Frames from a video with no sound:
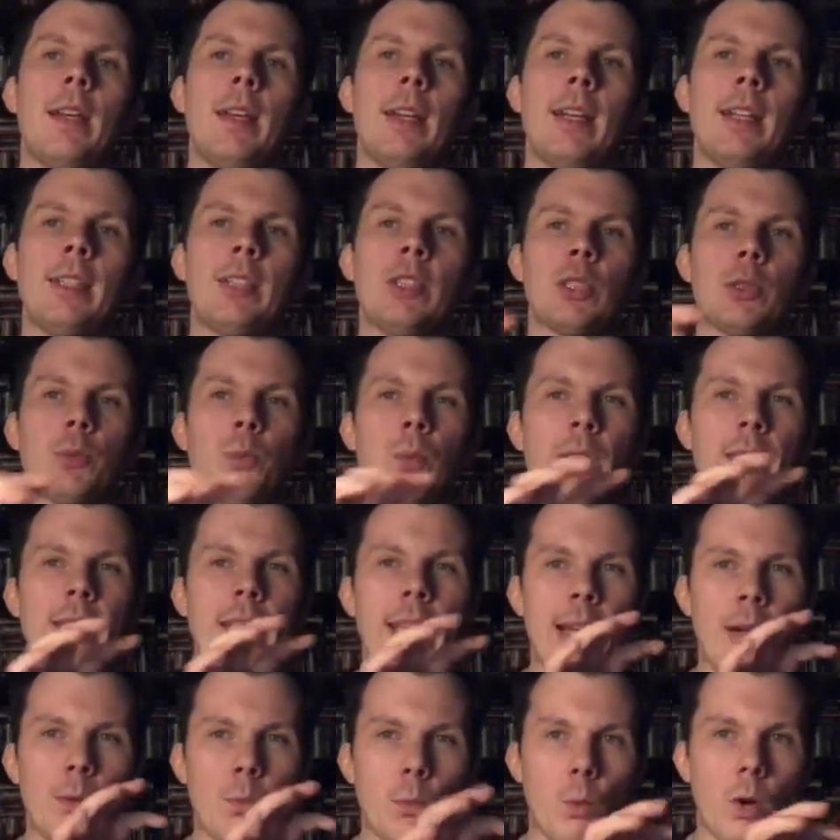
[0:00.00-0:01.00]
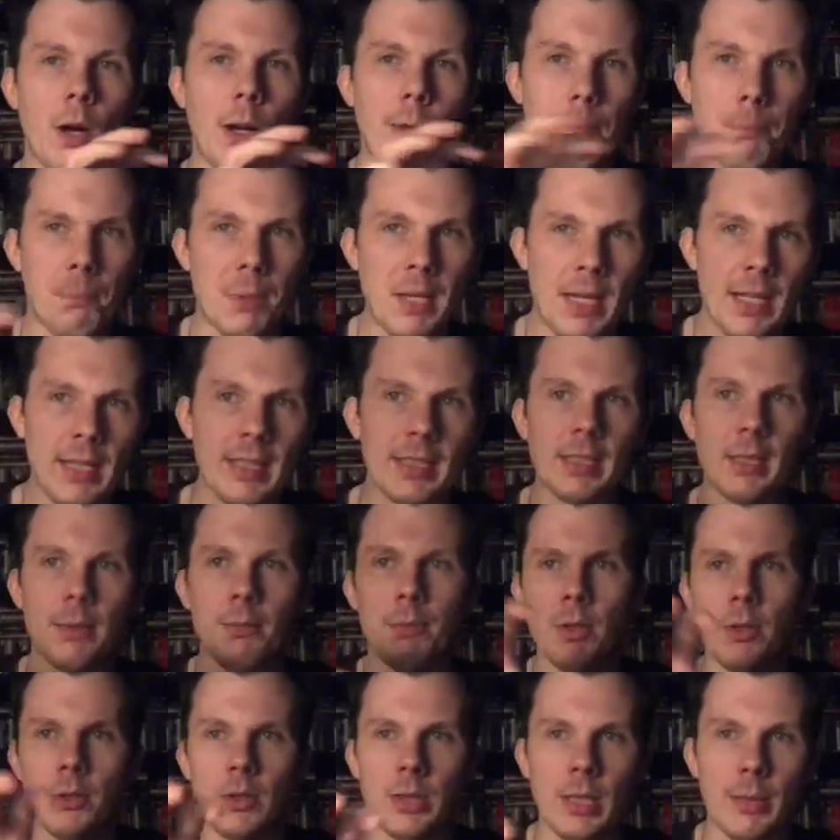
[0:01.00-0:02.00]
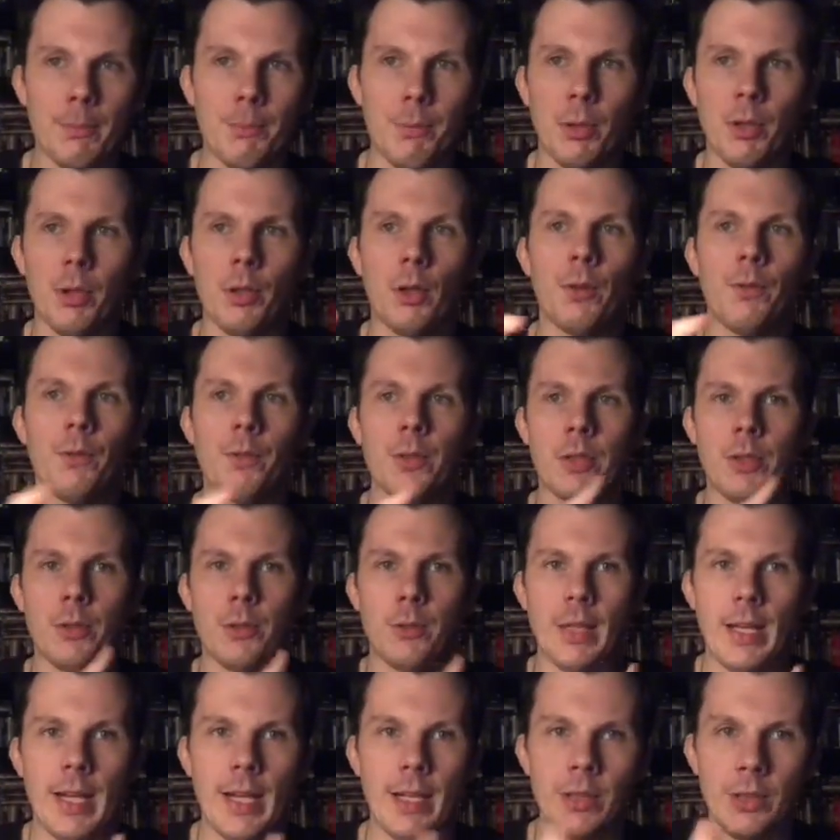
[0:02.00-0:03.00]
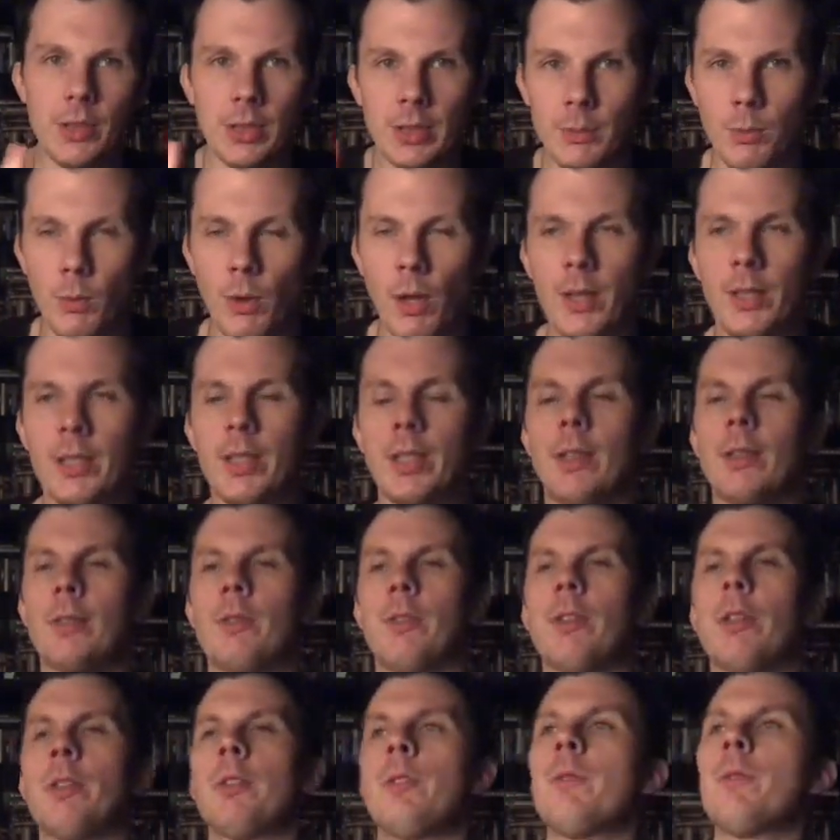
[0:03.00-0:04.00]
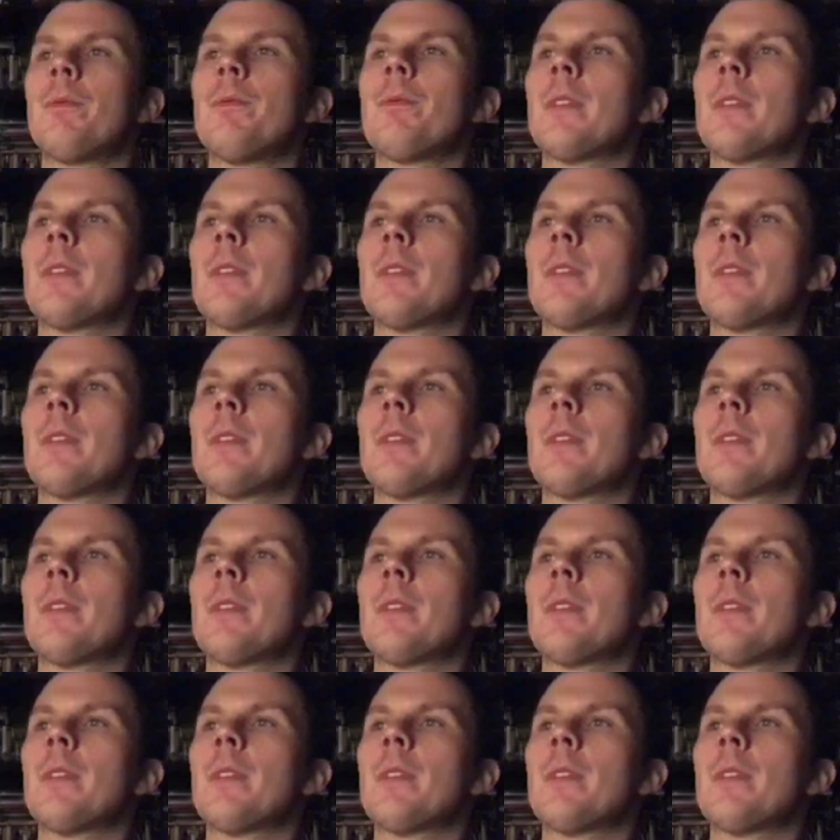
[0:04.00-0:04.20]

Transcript: And just with that one piece of music put over to it as she's walking through.